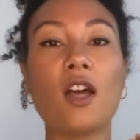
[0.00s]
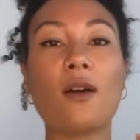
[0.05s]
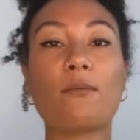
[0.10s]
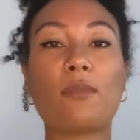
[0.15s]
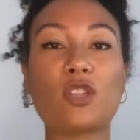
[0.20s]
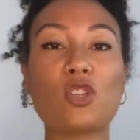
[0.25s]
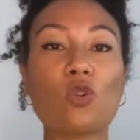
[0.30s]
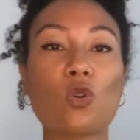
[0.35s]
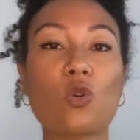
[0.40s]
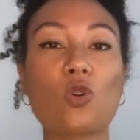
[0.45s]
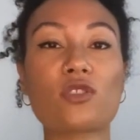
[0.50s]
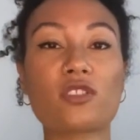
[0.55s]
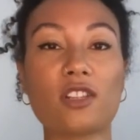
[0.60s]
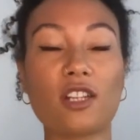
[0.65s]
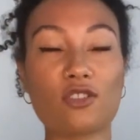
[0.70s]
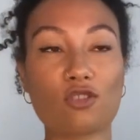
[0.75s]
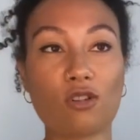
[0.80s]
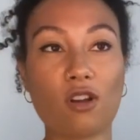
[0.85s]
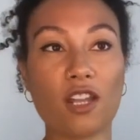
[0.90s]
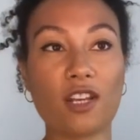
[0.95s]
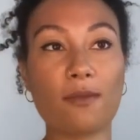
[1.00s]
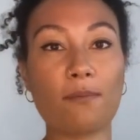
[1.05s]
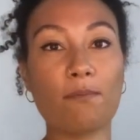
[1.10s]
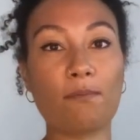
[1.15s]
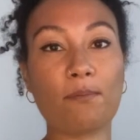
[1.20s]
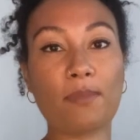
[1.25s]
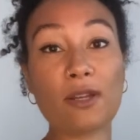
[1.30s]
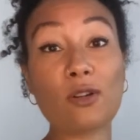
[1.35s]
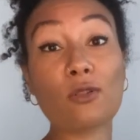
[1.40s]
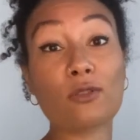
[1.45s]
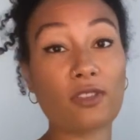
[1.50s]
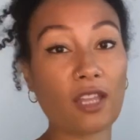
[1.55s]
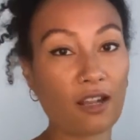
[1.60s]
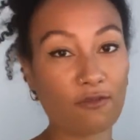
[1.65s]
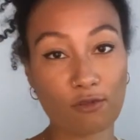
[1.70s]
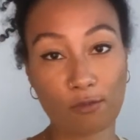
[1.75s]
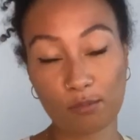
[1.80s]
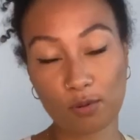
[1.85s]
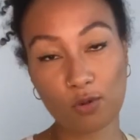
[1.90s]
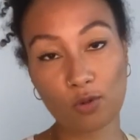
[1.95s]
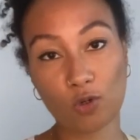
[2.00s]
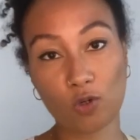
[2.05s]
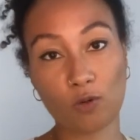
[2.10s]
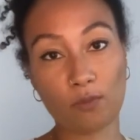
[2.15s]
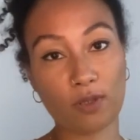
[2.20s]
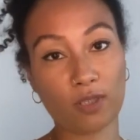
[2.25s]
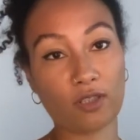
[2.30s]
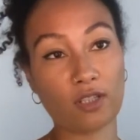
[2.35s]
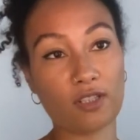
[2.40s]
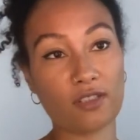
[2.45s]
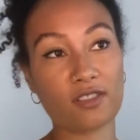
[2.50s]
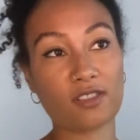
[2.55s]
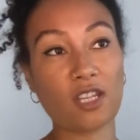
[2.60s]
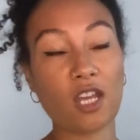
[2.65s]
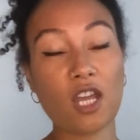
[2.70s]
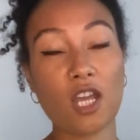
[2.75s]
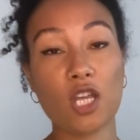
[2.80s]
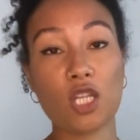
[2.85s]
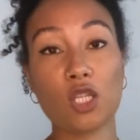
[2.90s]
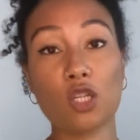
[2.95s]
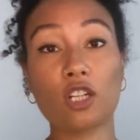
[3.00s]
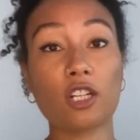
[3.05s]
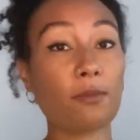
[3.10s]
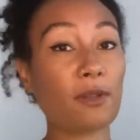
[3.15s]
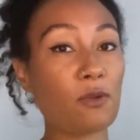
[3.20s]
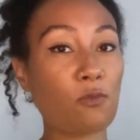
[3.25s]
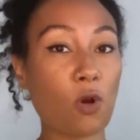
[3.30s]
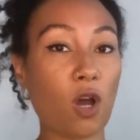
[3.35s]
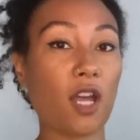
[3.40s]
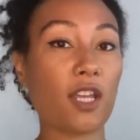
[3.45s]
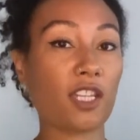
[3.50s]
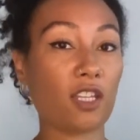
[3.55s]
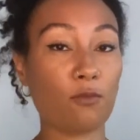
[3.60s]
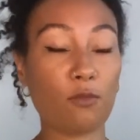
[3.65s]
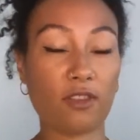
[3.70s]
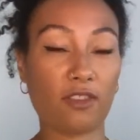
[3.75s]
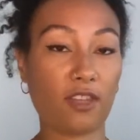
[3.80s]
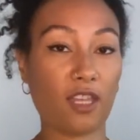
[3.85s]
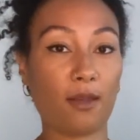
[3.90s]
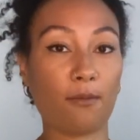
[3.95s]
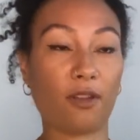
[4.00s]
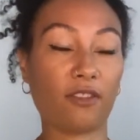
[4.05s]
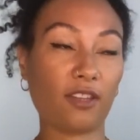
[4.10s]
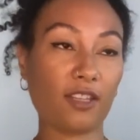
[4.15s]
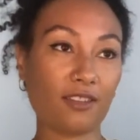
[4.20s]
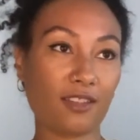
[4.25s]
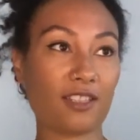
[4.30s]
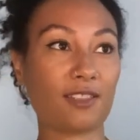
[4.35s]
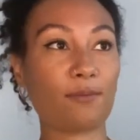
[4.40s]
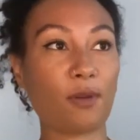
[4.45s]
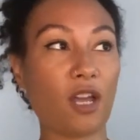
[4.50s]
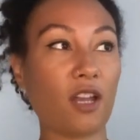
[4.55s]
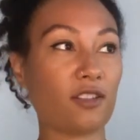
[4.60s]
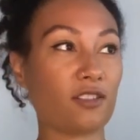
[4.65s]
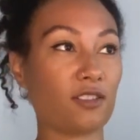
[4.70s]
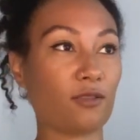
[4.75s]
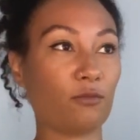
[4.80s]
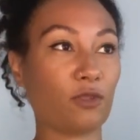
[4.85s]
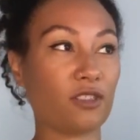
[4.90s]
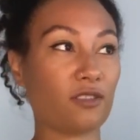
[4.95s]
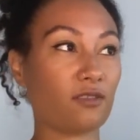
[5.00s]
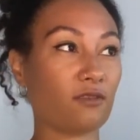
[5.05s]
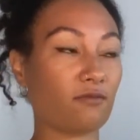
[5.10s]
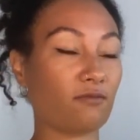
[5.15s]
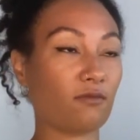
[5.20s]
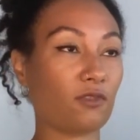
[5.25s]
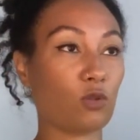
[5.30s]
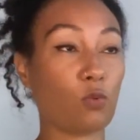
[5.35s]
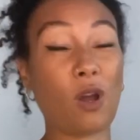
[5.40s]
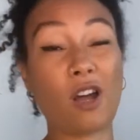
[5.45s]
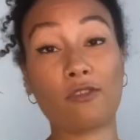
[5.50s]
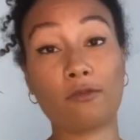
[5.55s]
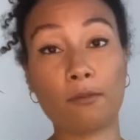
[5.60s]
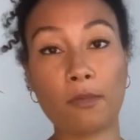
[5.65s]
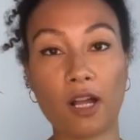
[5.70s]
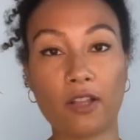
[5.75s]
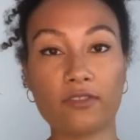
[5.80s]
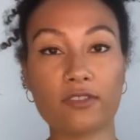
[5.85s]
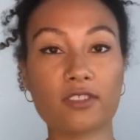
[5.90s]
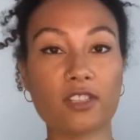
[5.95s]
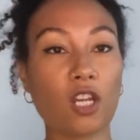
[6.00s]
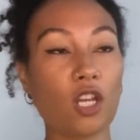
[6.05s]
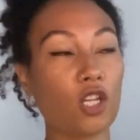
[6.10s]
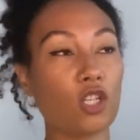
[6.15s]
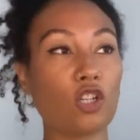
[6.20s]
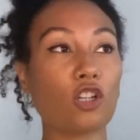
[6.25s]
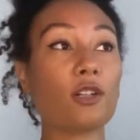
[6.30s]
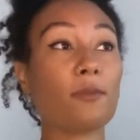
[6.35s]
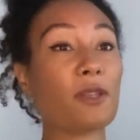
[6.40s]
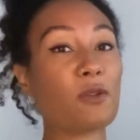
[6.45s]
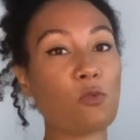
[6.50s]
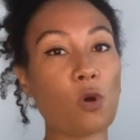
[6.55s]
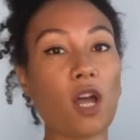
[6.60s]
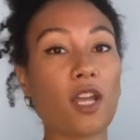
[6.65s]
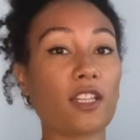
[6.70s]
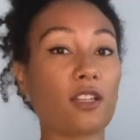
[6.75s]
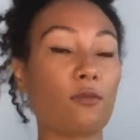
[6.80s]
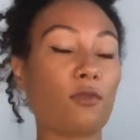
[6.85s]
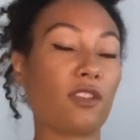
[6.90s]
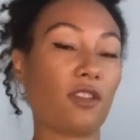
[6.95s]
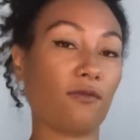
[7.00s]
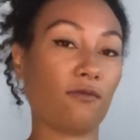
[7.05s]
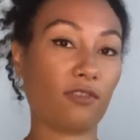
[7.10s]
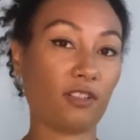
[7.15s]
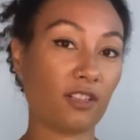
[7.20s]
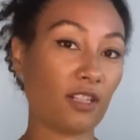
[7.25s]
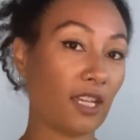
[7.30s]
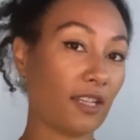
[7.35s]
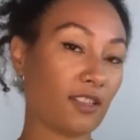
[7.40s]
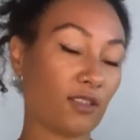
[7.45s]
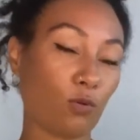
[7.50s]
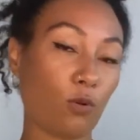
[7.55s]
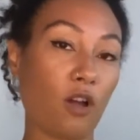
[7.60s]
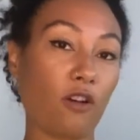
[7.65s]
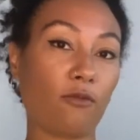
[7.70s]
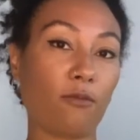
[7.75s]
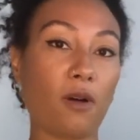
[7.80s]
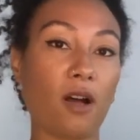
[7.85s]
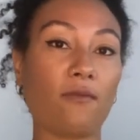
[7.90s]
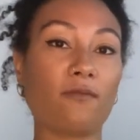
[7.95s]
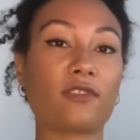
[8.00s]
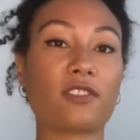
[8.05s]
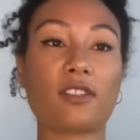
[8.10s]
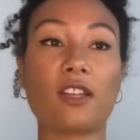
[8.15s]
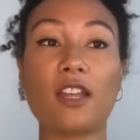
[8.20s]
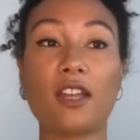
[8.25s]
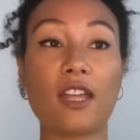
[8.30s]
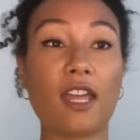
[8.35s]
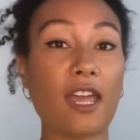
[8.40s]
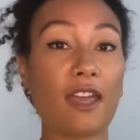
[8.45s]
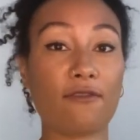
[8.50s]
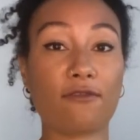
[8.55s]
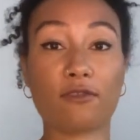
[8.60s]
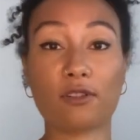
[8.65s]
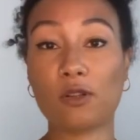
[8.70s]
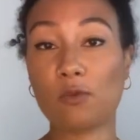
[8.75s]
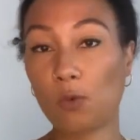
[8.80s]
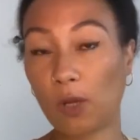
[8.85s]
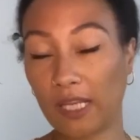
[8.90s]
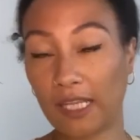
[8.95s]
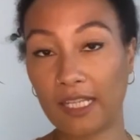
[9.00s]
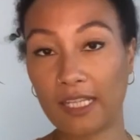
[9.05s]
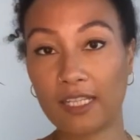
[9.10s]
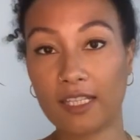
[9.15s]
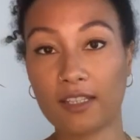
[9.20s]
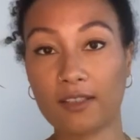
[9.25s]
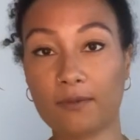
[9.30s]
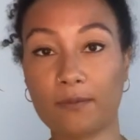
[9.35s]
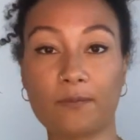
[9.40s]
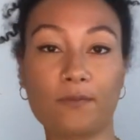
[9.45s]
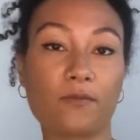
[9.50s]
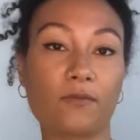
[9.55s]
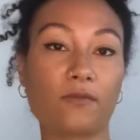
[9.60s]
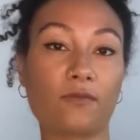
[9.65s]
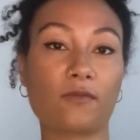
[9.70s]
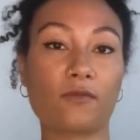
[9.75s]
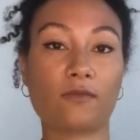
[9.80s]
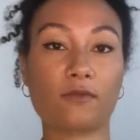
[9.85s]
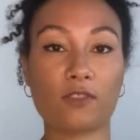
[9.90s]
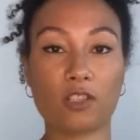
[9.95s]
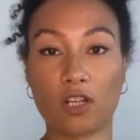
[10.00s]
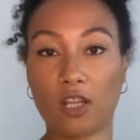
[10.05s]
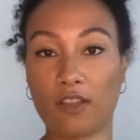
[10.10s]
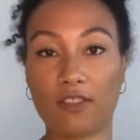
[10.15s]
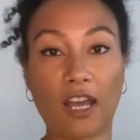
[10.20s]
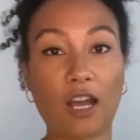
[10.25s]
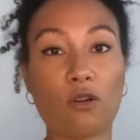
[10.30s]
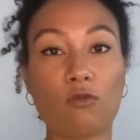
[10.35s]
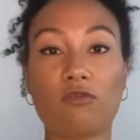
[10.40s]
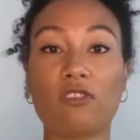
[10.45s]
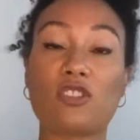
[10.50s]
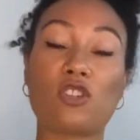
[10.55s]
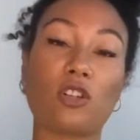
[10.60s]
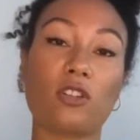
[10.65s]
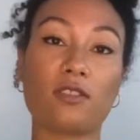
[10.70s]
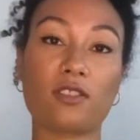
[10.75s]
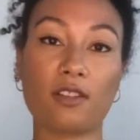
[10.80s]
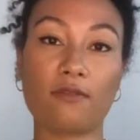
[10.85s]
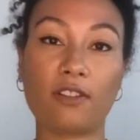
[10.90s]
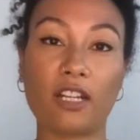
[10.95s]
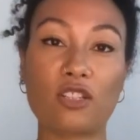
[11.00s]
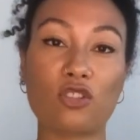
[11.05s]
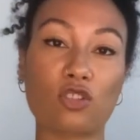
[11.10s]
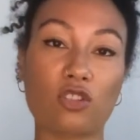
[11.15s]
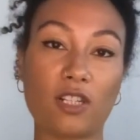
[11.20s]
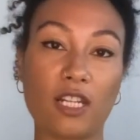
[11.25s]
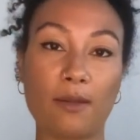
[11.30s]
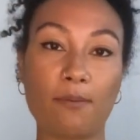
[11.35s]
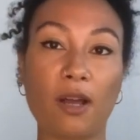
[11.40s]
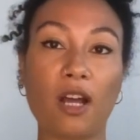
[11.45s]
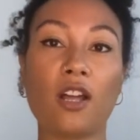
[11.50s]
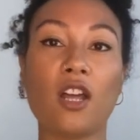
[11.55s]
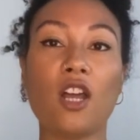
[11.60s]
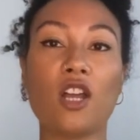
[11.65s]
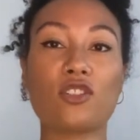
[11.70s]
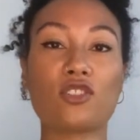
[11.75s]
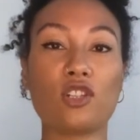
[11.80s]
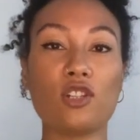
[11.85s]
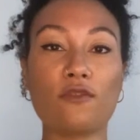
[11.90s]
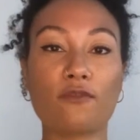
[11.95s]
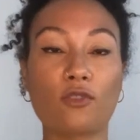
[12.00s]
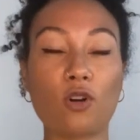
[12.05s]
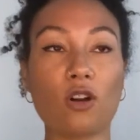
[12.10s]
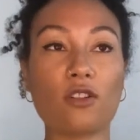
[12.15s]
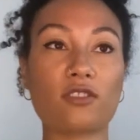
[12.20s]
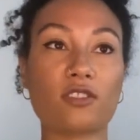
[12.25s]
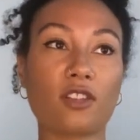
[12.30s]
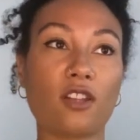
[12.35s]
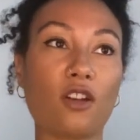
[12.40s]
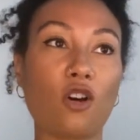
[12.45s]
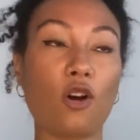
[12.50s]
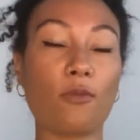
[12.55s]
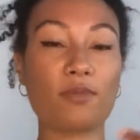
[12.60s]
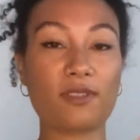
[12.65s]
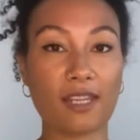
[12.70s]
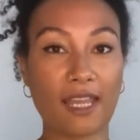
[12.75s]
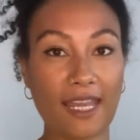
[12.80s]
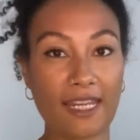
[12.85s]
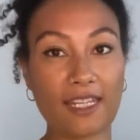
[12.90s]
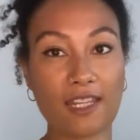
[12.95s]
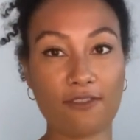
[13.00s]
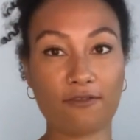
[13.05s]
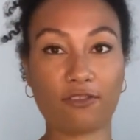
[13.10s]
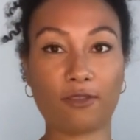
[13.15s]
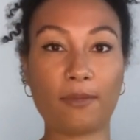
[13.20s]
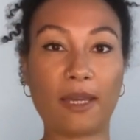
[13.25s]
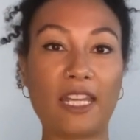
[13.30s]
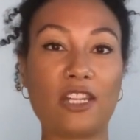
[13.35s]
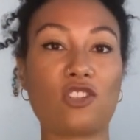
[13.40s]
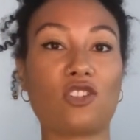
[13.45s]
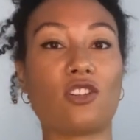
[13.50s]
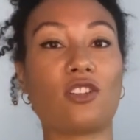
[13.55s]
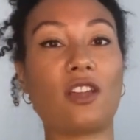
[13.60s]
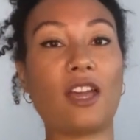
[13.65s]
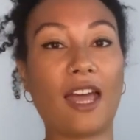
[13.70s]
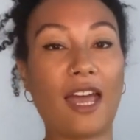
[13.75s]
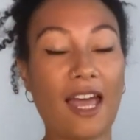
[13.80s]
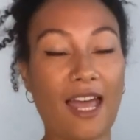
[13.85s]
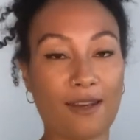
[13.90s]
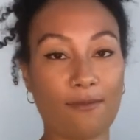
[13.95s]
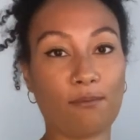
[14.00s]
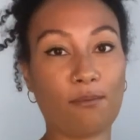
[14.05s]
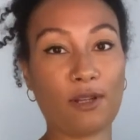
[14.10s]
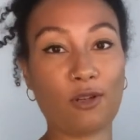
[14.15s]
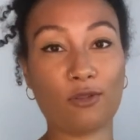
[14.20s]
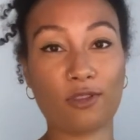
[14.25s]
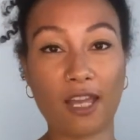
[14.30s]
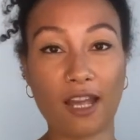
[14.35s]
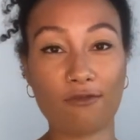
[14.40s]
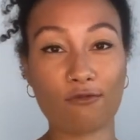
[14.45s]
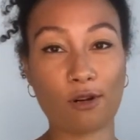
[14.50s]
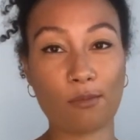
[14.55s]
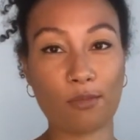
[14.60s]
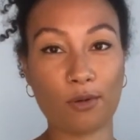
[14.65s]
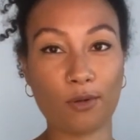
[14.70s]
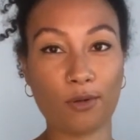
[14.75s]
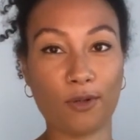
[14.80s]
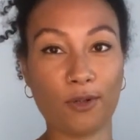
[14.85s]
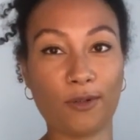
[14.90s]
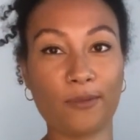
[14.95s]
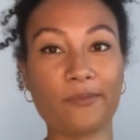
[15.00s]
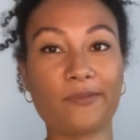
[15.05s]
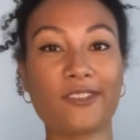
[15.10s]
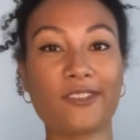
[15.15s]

but you're also trying to build that rapport because you're going to be working with him. I think this person was 12 months. You're going to be working with him for the next 12 months every week. You know, that will reduce eventually. But so you've got to obtain information and build that rapport.